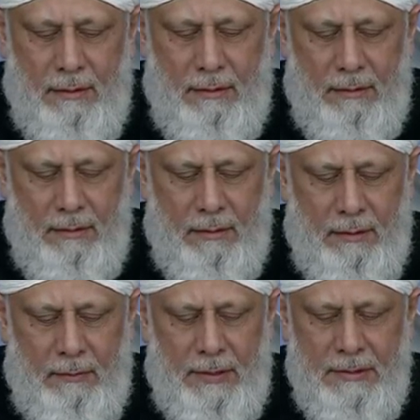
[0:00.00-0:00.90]
that this
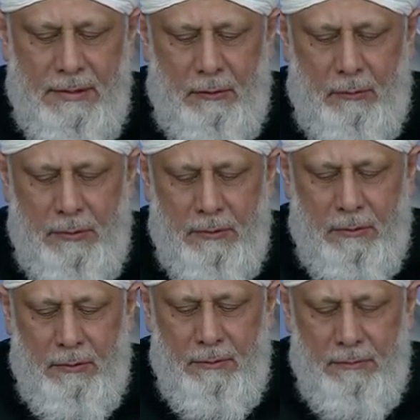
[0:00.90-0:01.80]
beautiful teaching
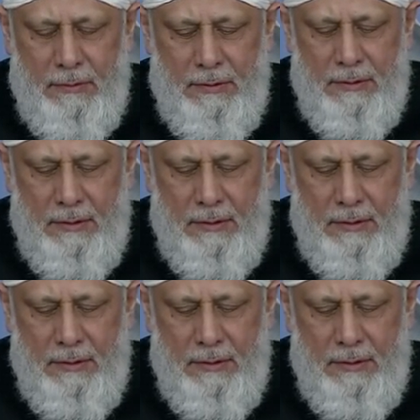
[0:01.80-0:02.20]
of Islam,